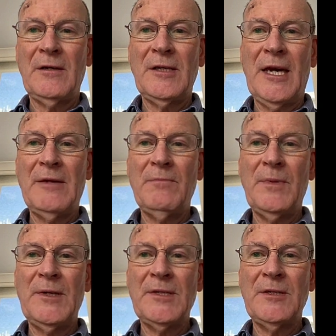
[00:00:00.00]
Game
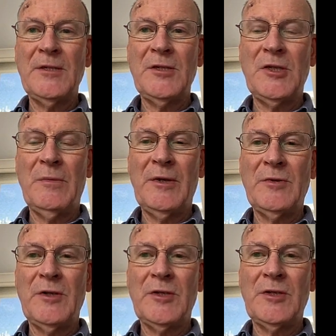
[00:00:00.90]
pieces,
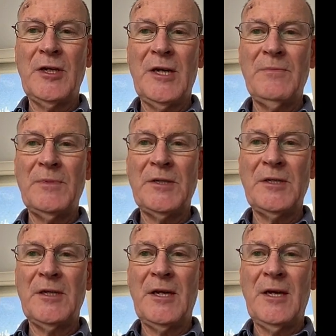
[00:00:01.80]
geometric
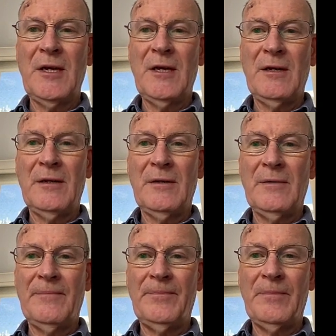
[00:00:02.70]
shapes,
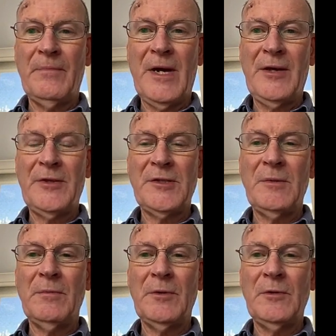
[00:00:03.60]
math
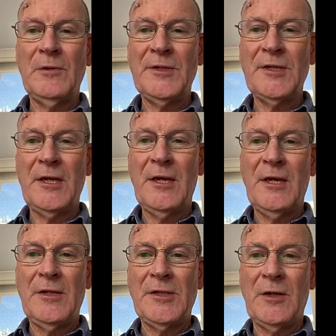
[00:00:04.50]
symbols,
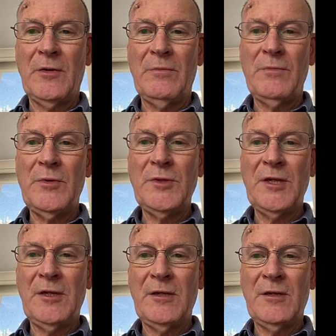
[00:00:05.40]
and so on.
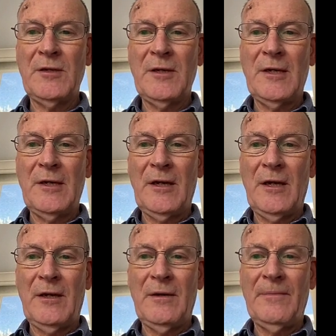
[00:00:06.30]
Music,
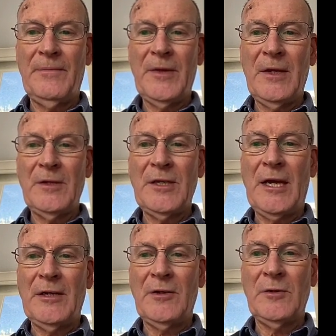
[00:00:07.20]

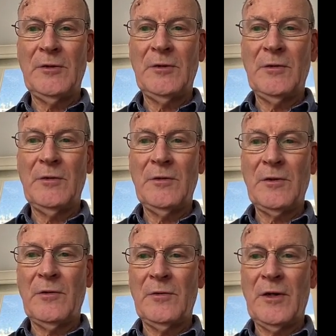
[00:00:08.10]
technical, all
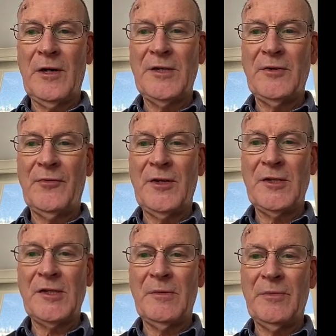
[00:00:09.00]
kinds of
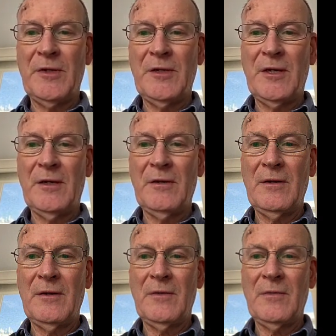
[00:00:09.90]
things can be
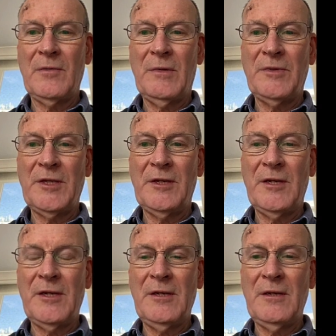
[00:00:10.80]

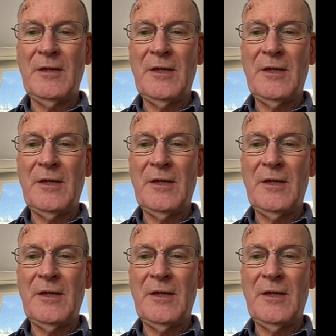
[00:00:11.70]
represented here.